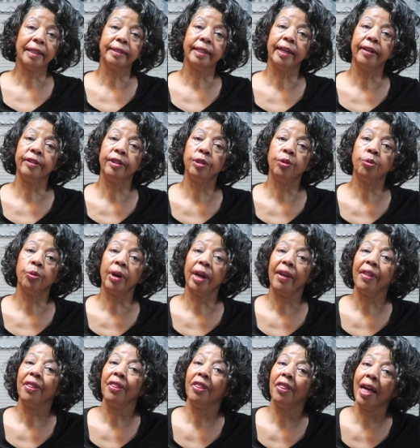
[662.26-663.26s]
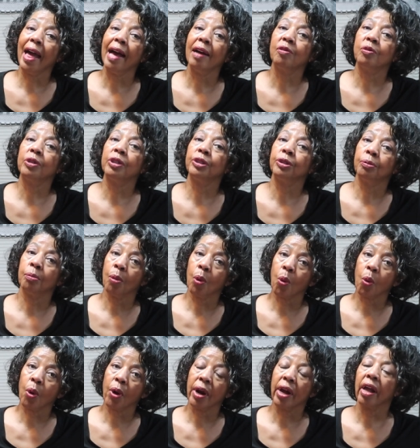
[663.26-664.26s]
I tell you what, that was
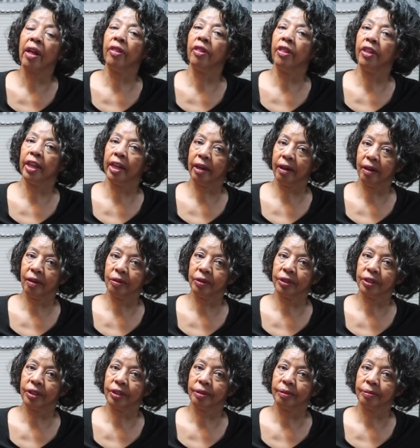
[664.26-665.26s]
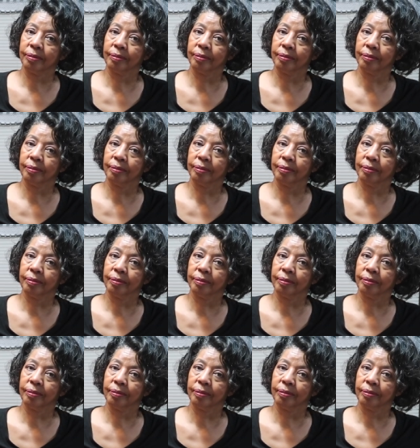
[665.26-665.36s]
more than an ocean.